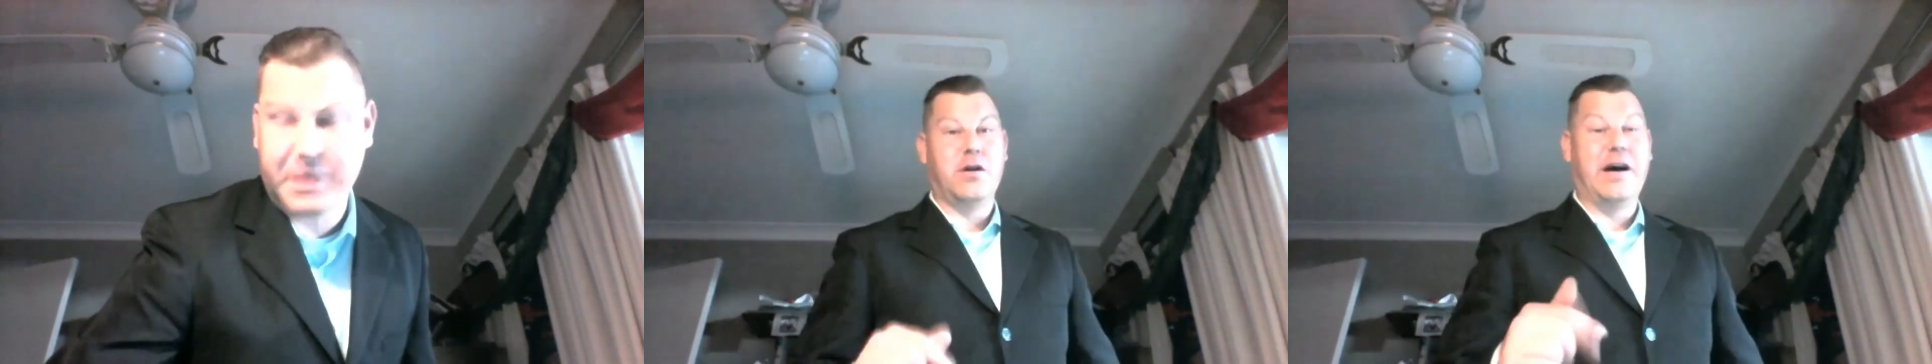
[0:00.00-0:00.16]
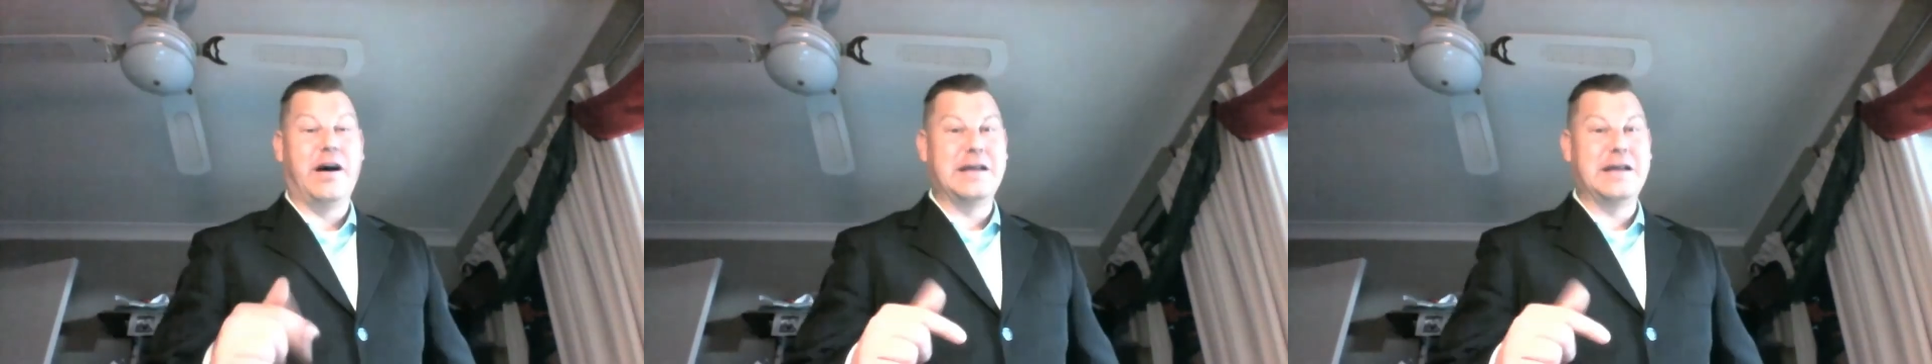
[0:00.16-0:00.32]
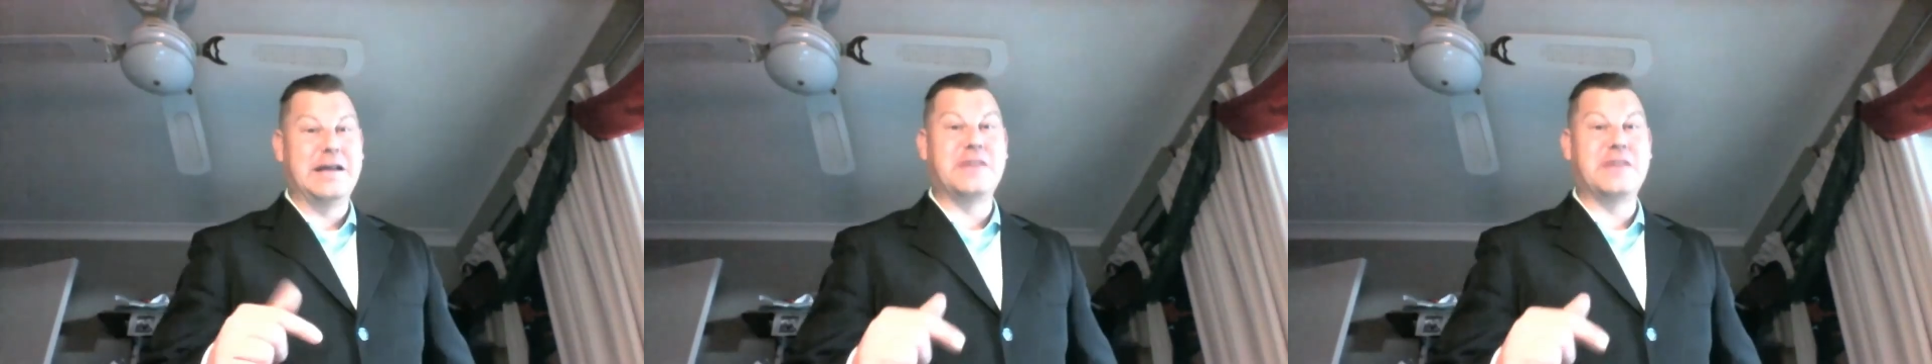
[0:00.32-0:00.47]

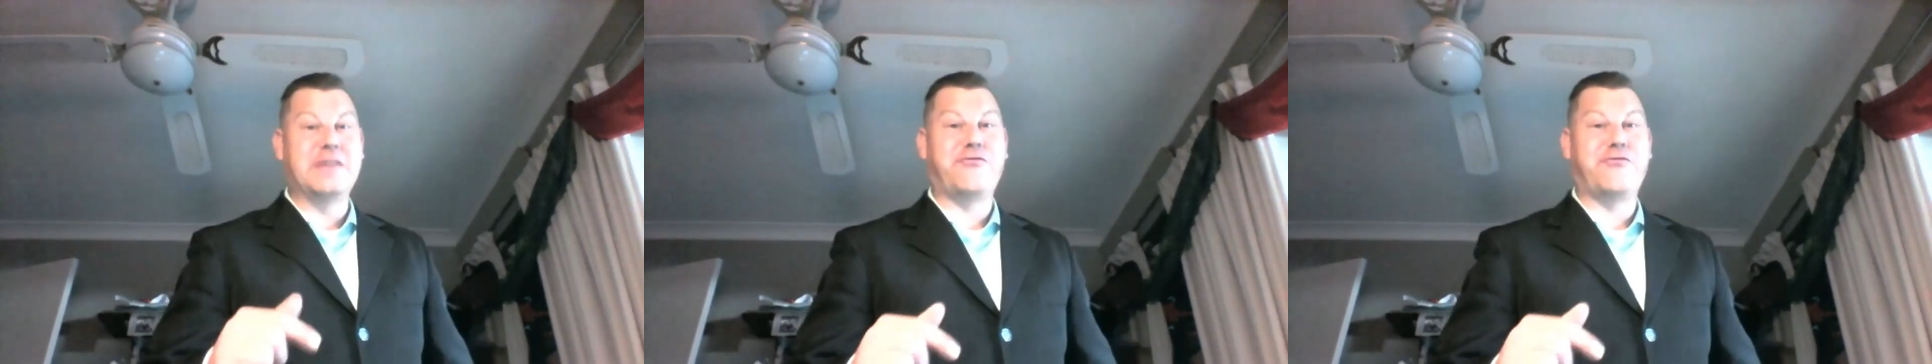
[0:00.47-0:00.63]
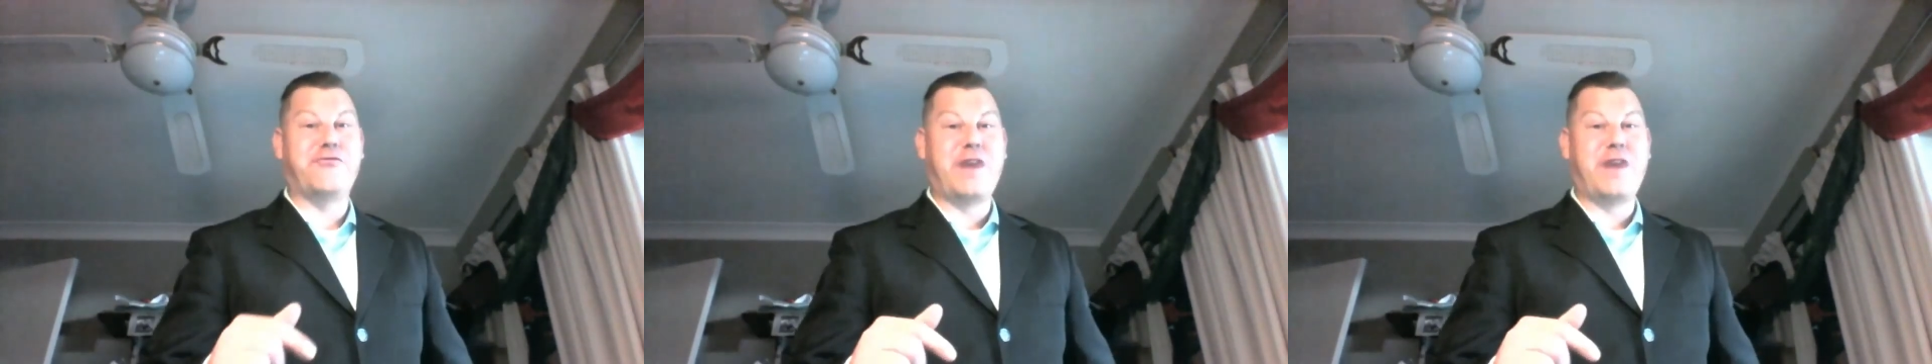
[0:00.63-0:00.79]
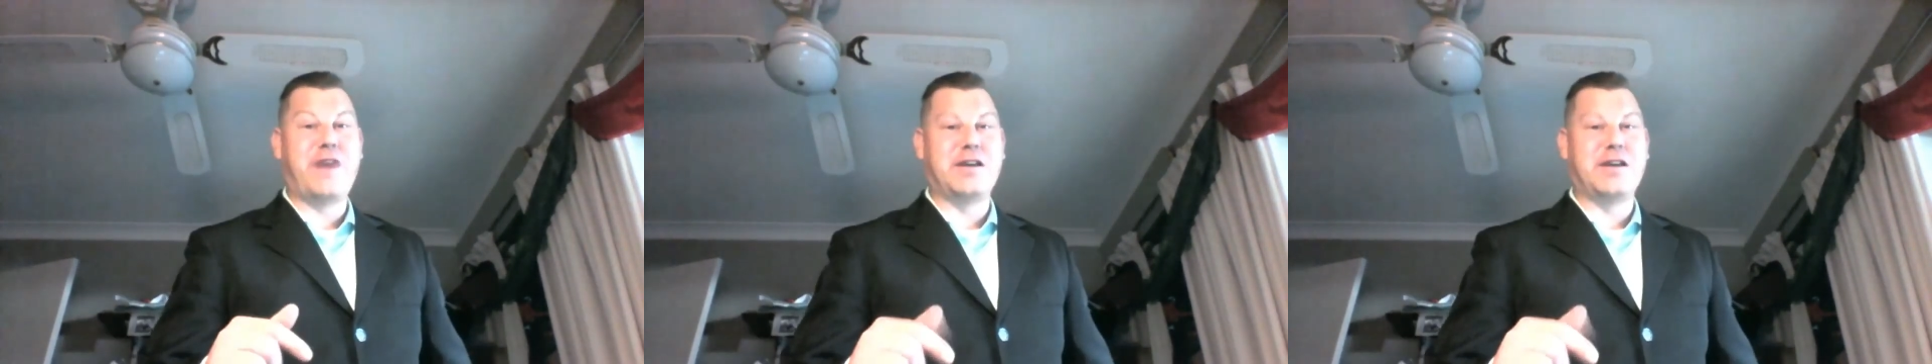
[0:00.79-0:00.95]
Eileen and
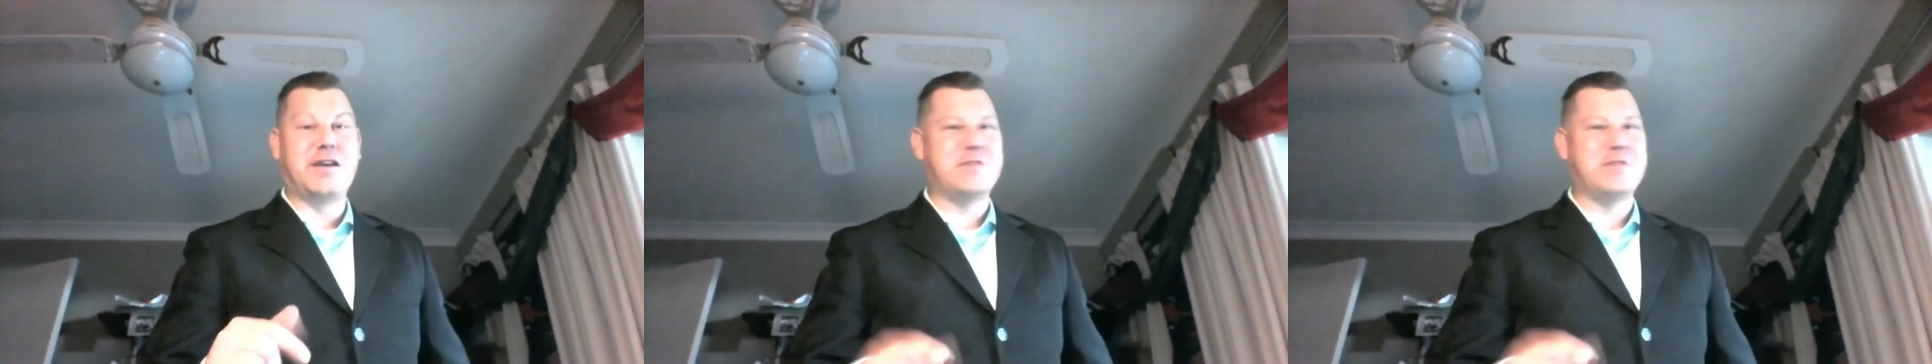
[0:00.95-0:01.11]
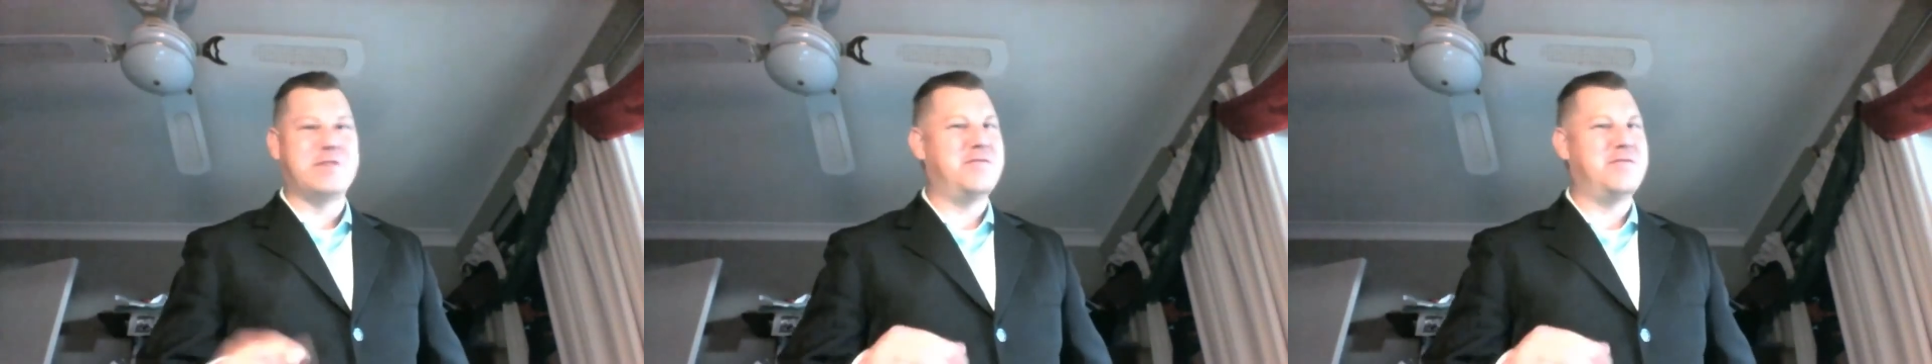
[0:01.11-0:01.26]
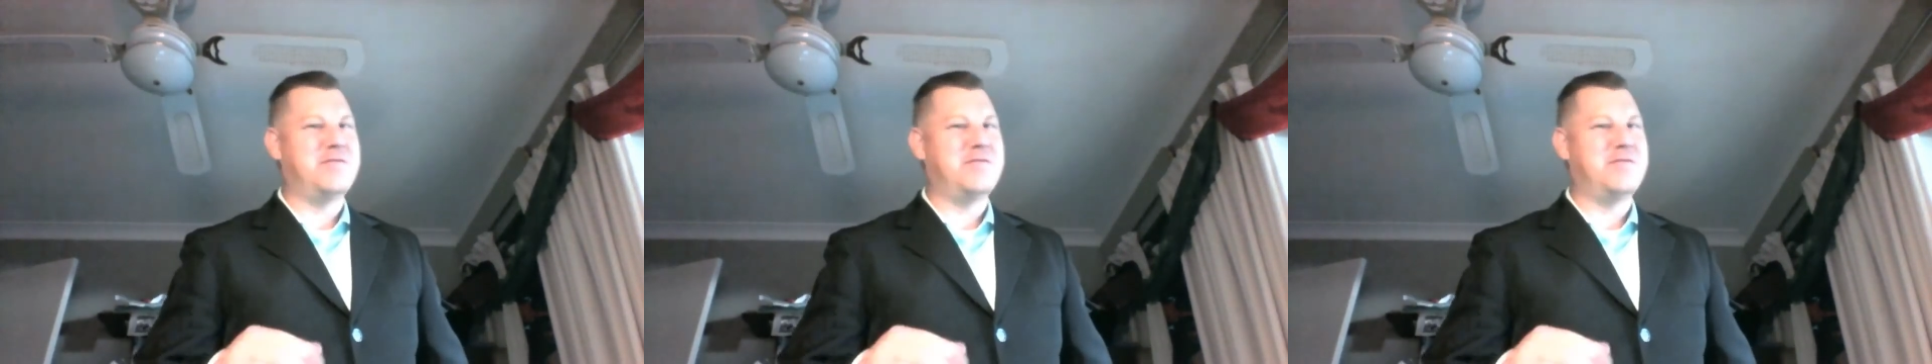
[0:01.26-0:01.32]
Frank